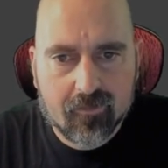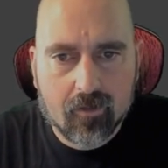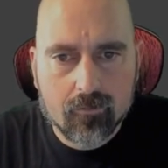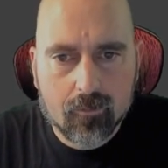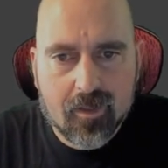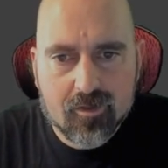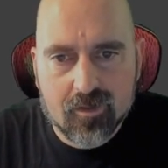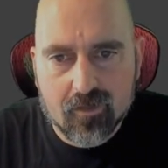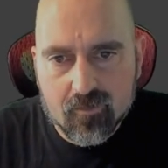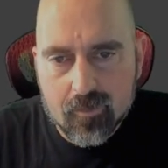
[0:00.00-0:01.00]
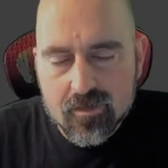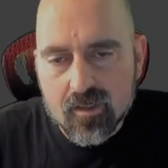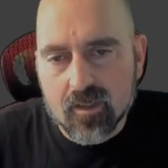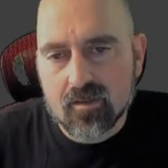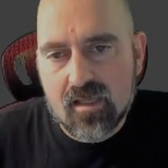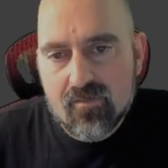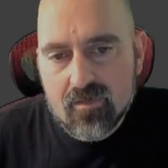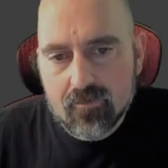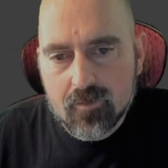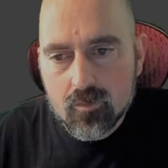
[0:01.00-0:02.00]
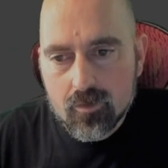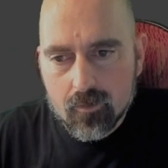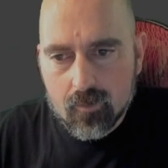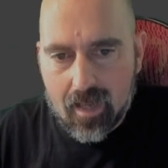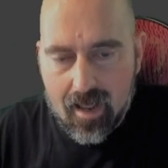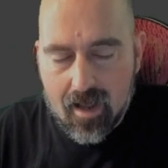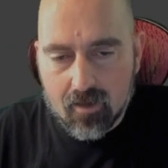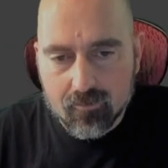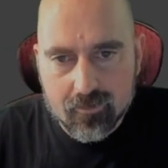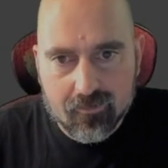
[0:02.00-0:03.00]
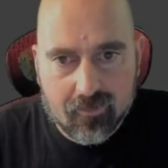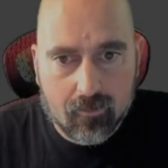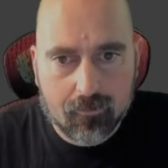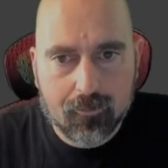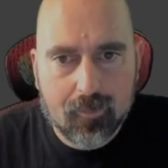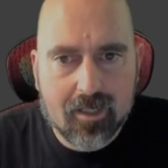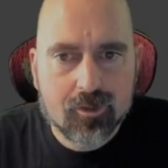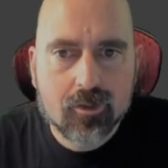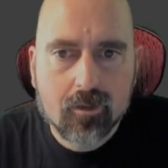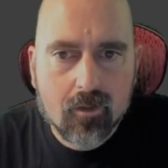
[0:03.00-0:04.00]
Skeletal mesh needs to be ticked. Even if you don't have a skeletal mesh,